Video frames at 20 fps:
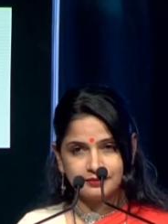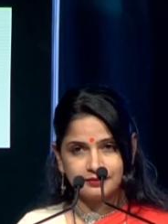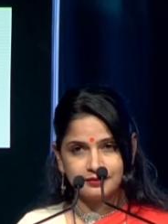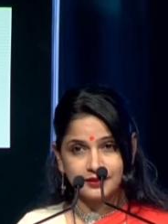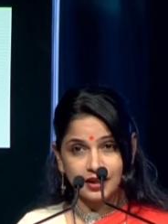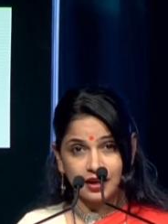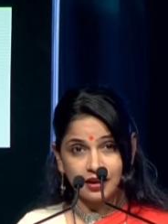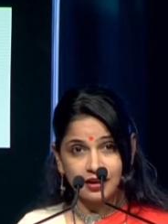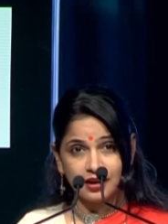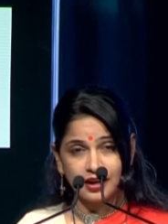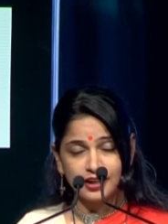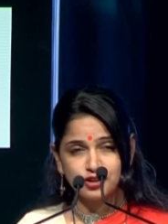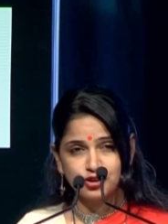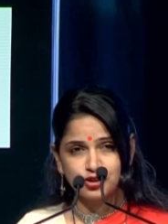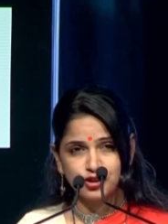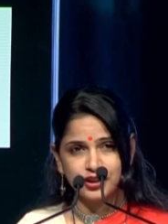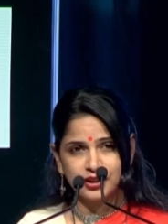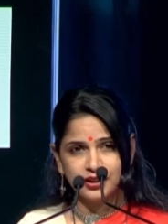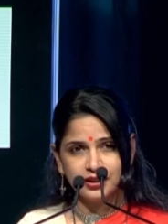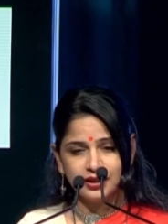a
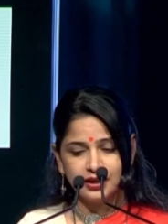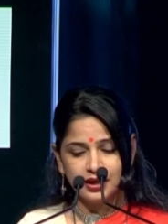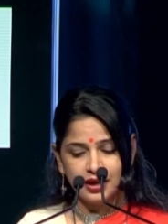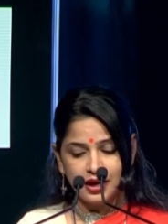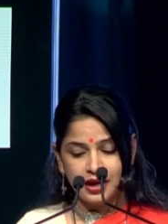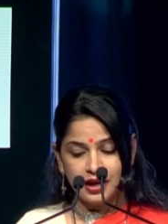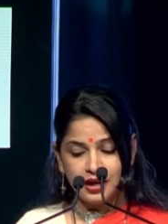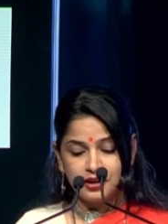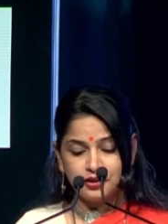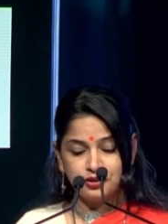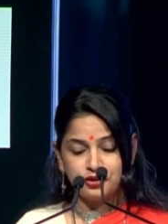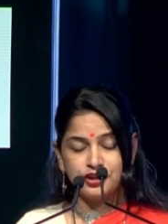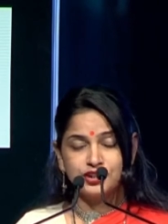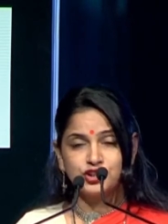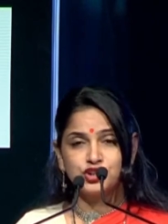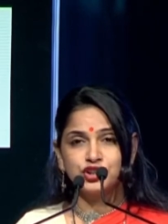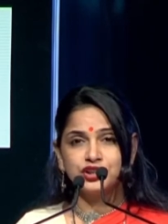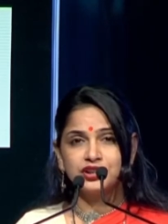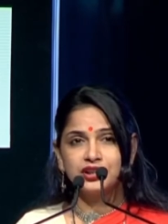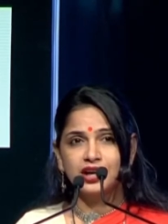country rich
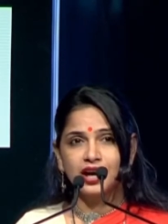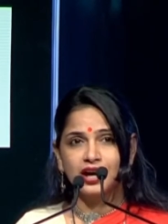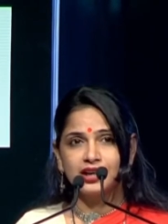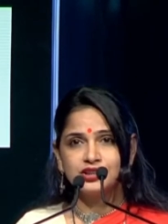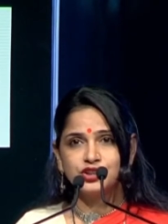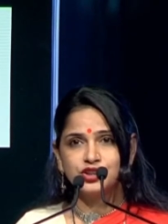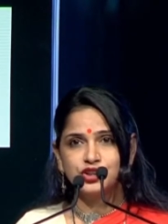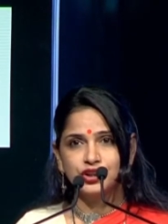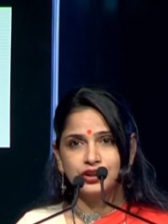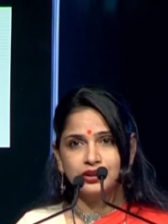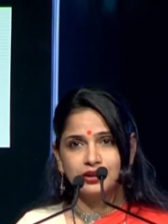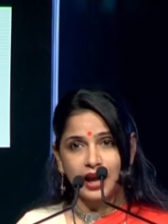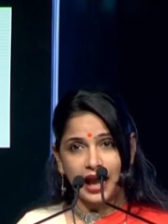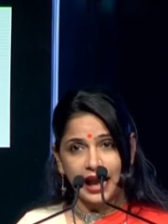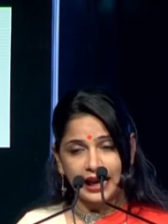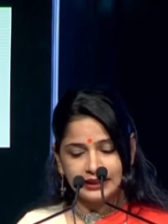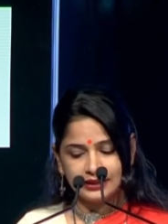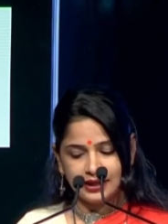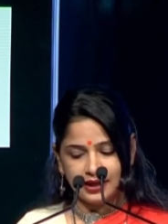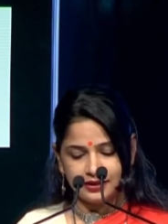in culture
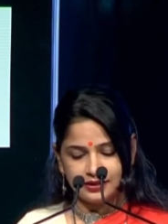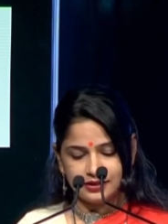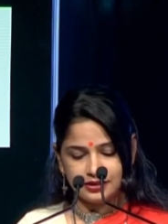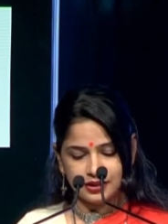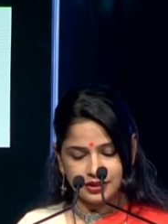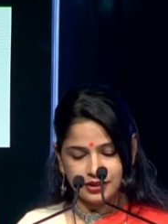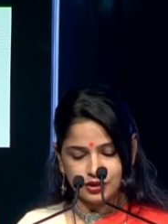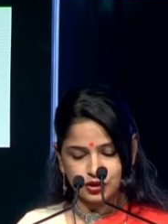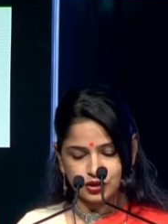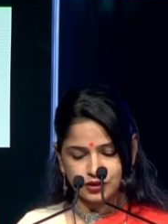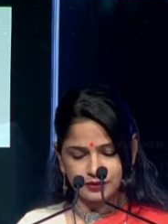and heritage.